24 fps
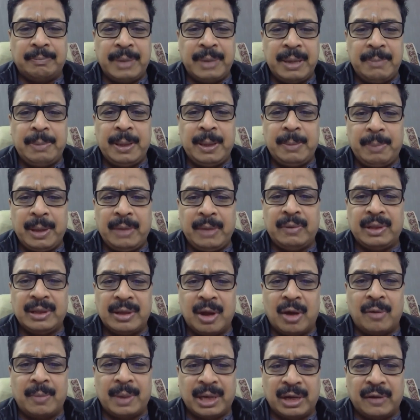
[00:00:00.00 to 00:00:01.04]
PPP with
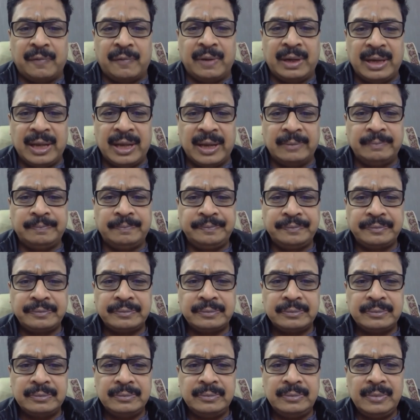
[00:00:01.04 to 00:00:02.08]
Government of India
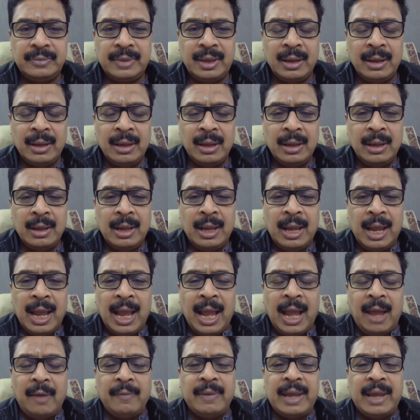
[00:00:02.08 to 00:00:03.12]

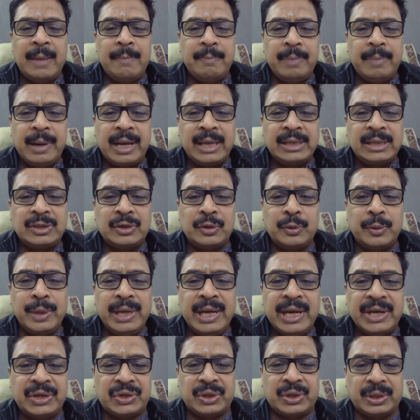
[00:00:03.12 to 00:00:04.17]
have embraced
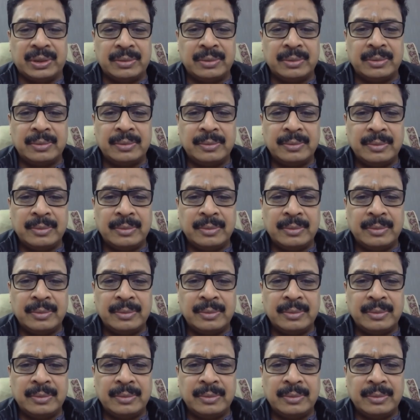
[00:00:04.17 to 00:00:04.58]
ruination.